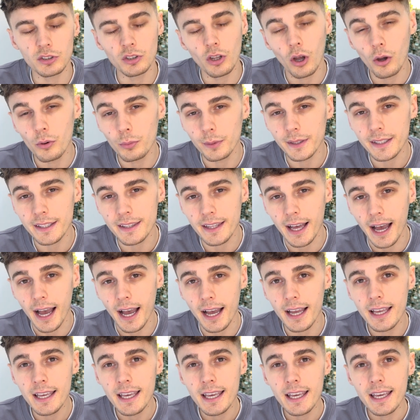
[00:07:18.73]
Not only
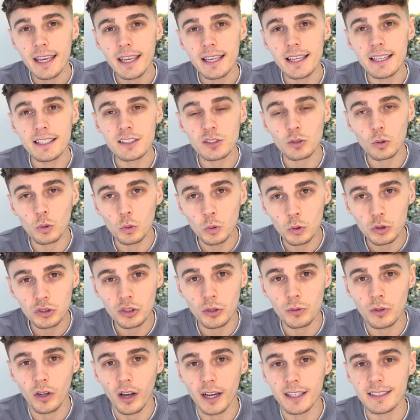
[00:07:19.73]
that, it's
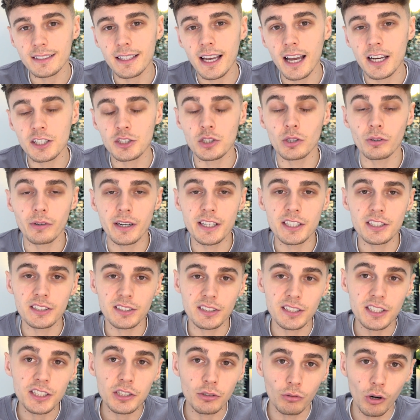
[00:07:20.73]
also nice as your
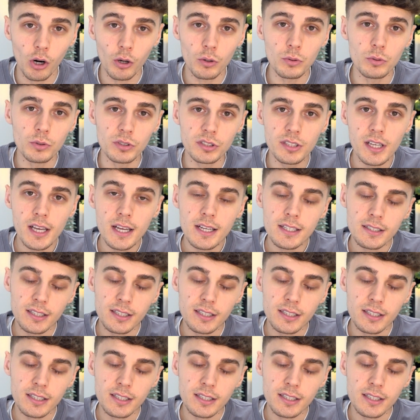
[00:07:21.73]
agency grows